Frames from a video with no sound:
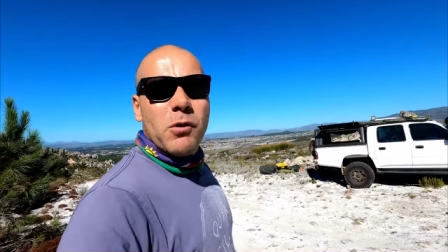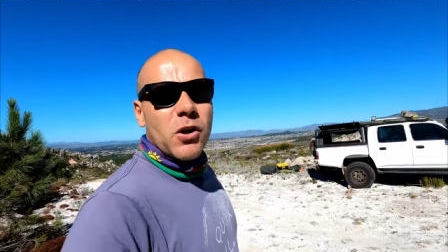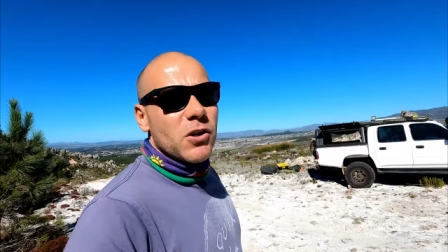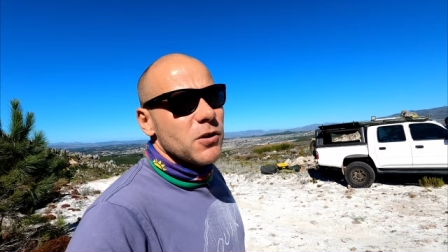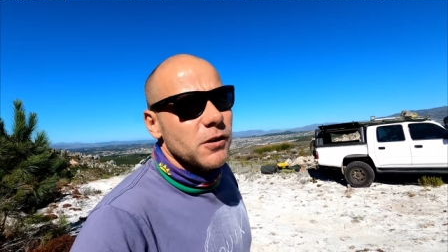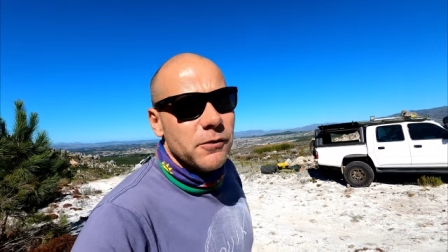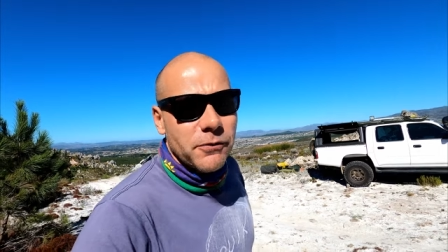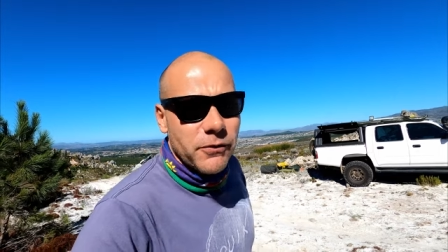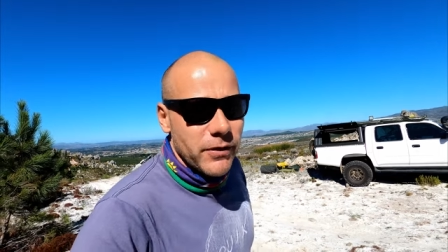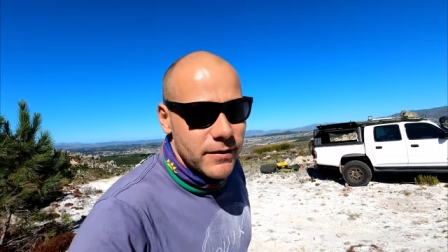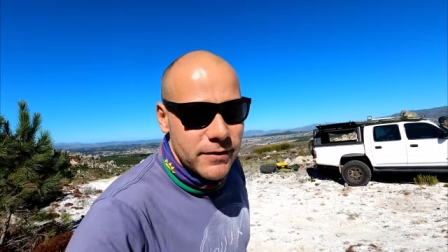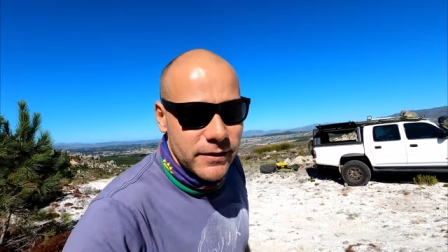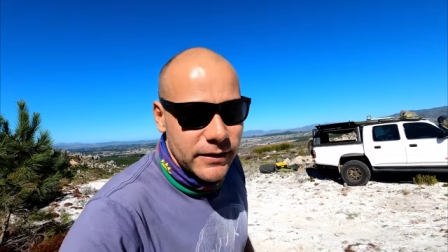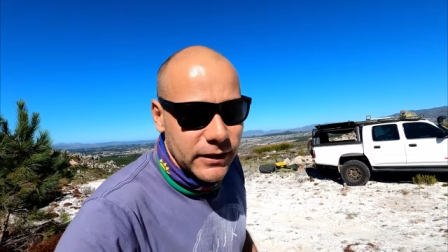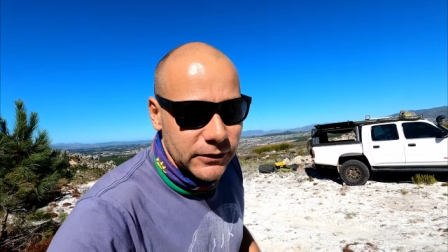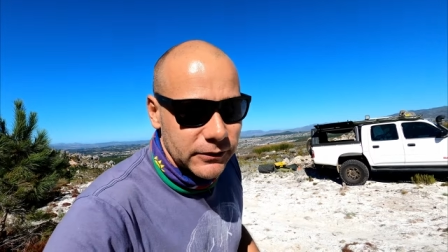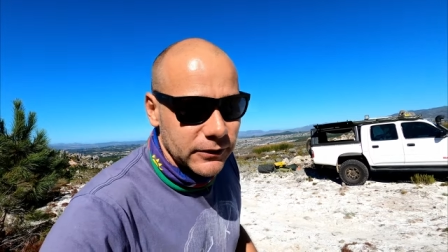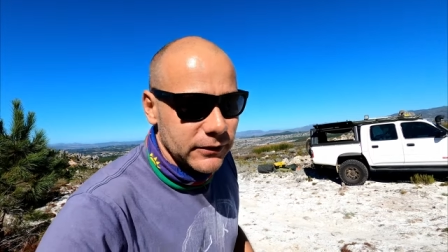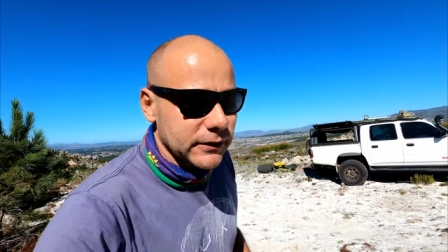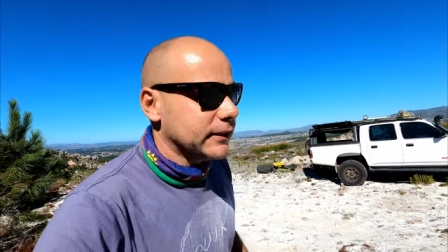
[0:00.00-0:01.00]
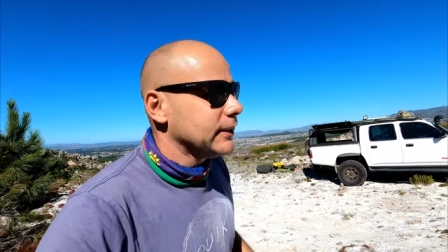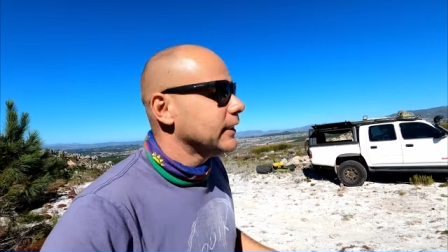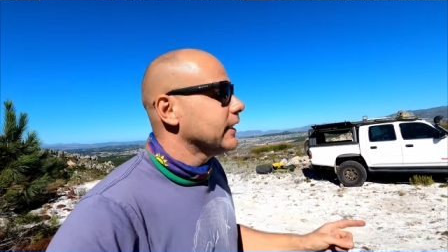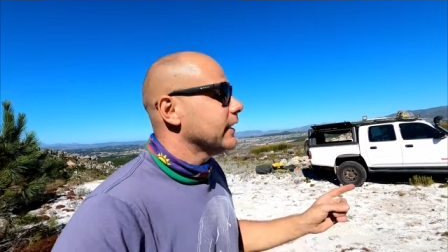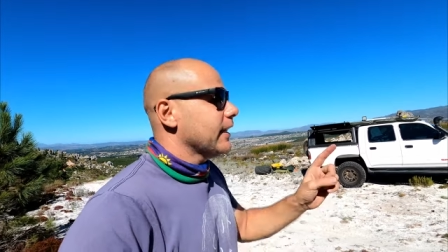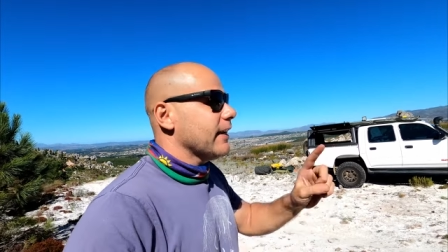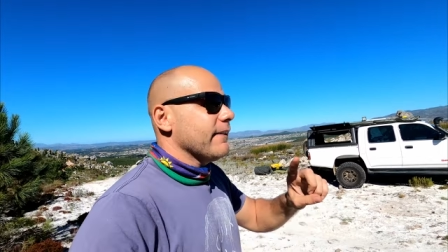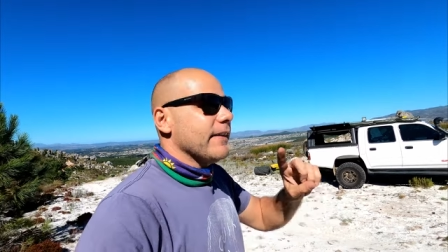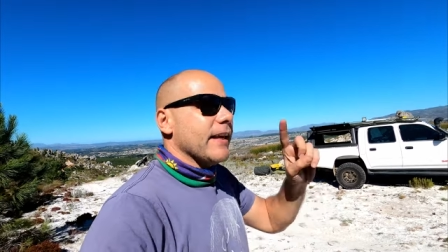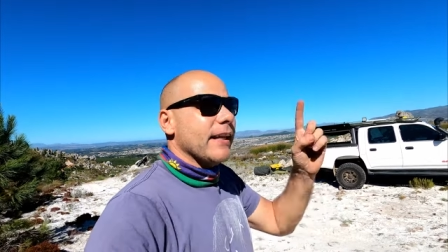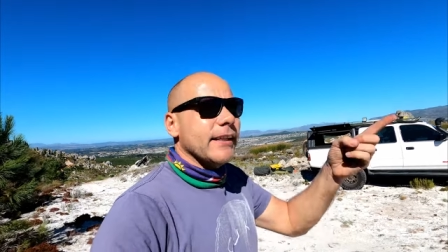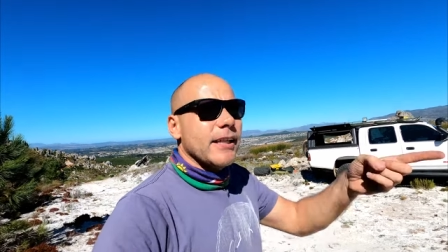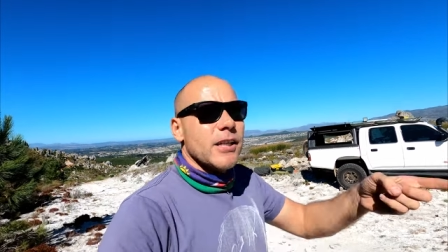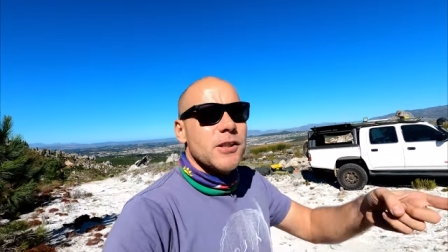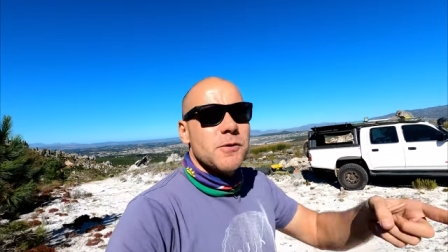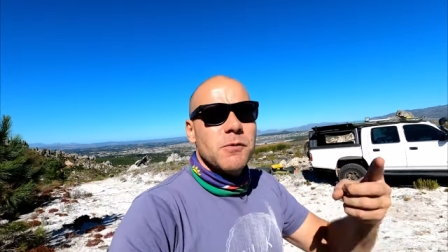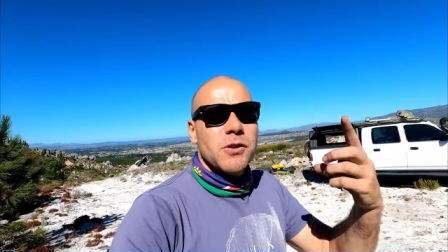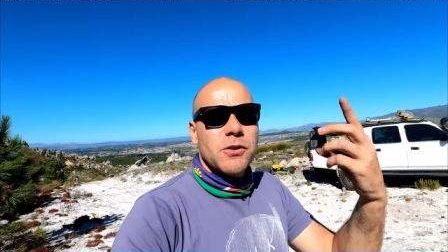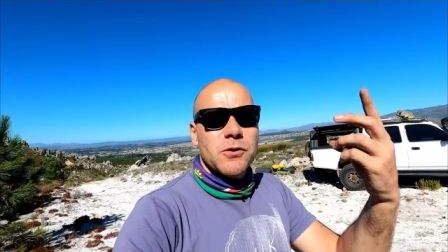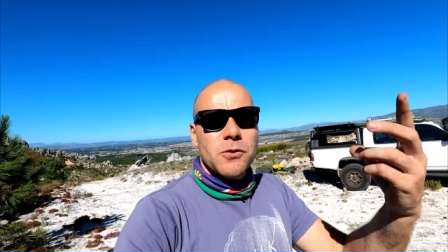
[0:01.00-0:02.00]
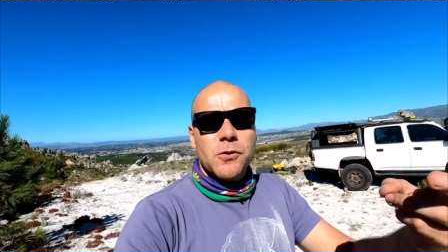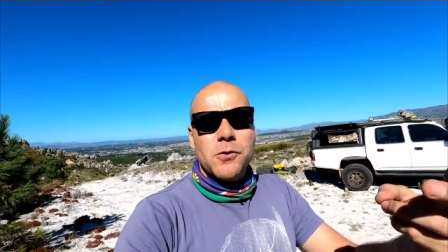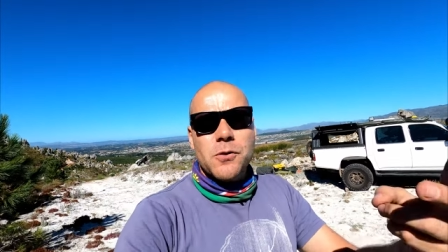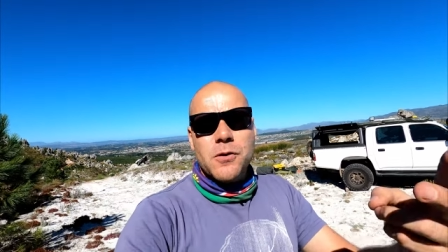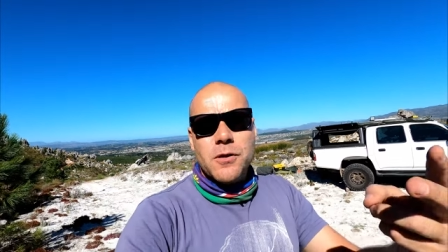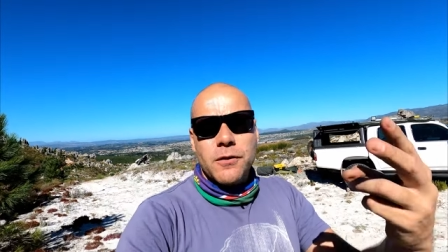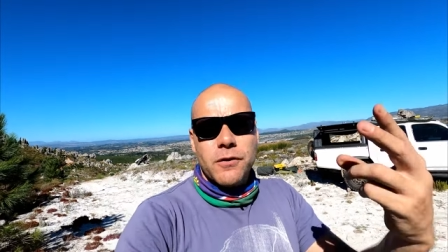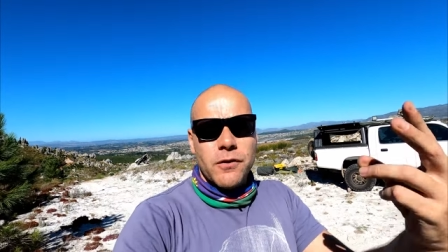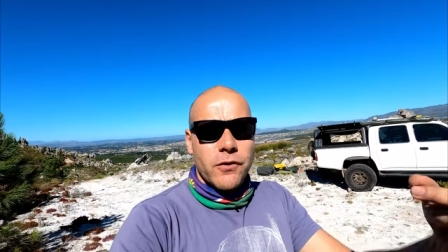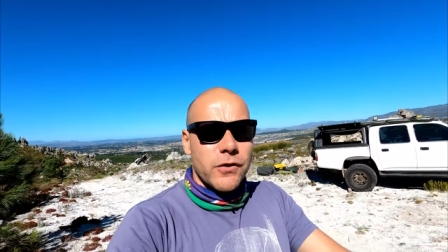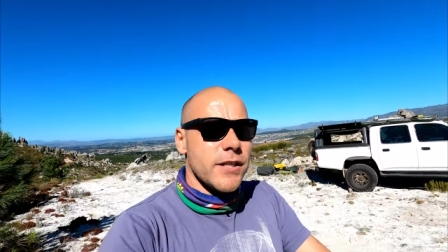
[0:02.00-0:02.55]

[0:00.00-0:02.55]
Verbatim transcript: most of us don't and that gets me to the